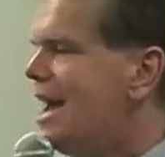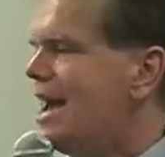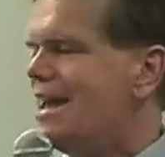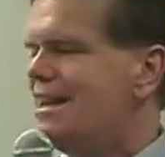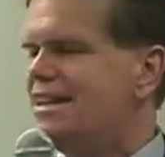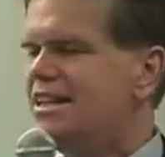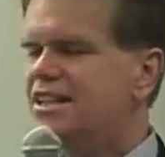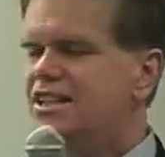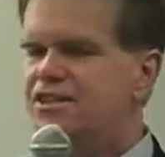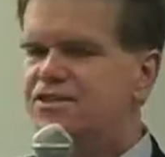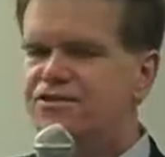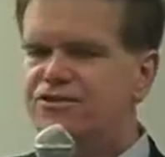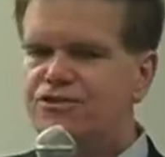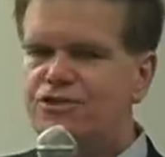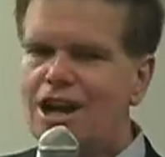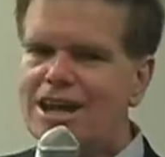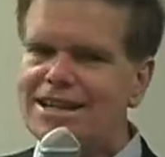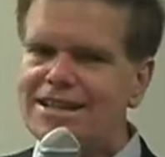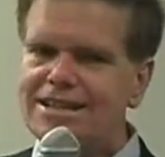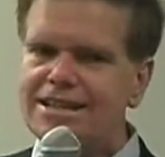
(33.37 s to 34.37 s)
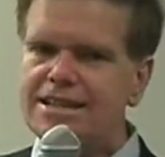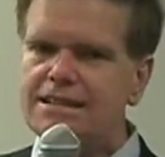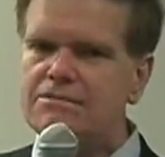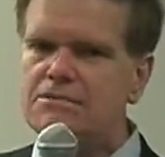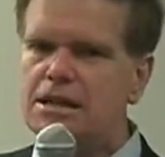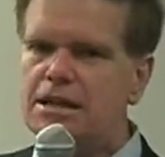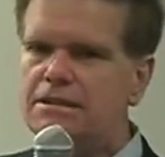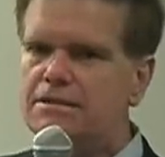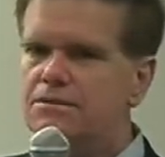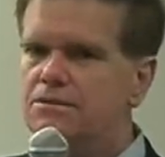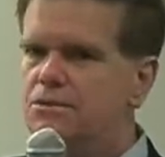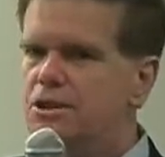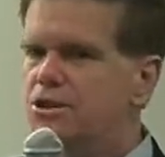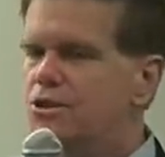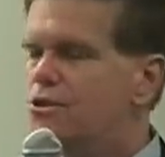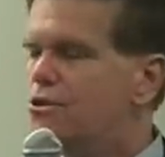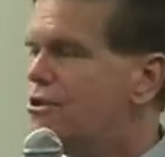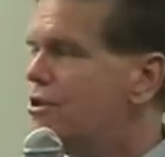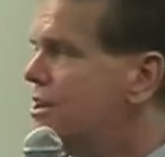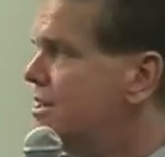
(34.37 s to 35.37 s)
and it is frightening what
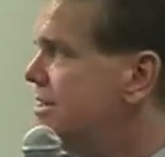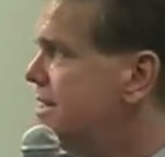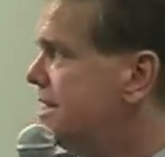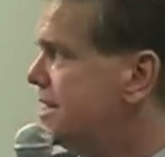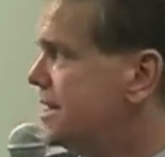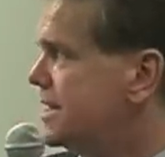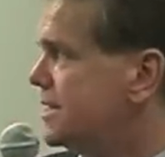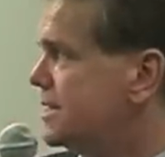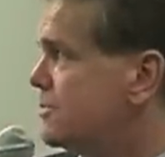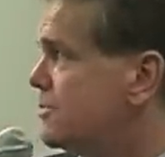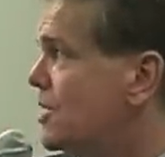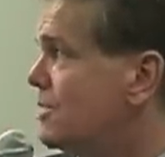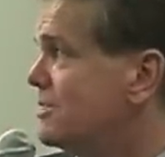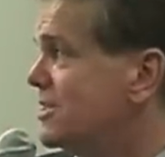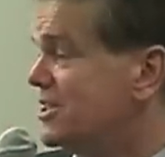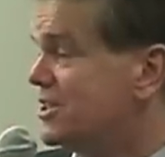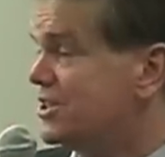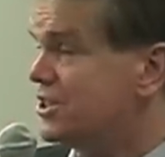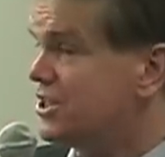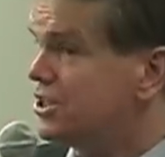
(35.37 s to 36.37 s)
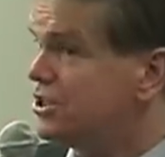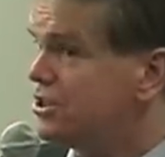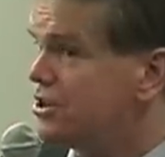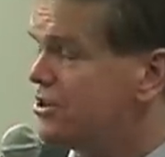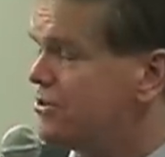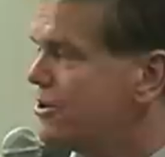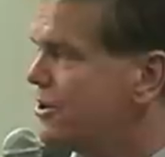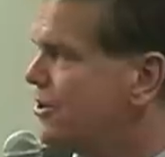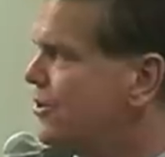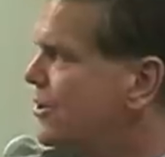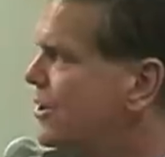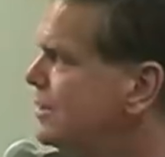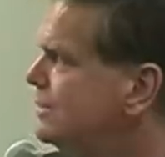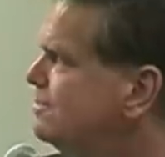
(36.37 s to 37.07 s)
went on, and it's probably still going